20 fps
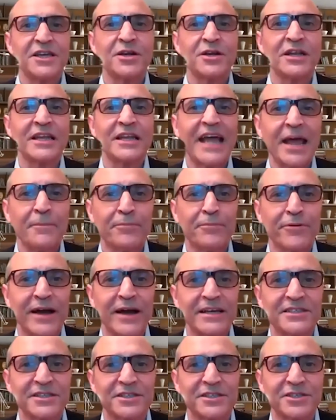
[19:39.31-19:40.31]
their land
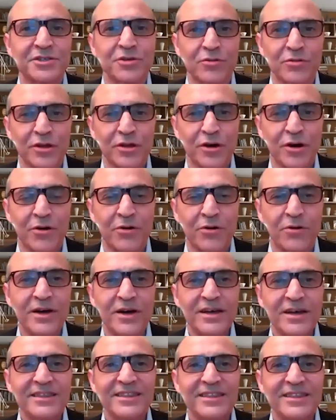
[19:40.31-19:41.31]
price is so
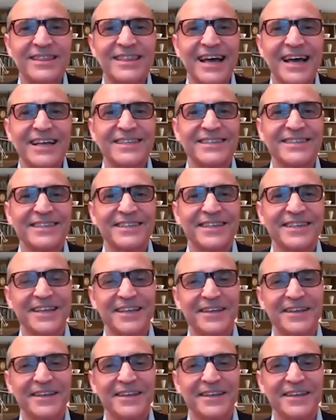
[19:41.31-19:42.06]
low that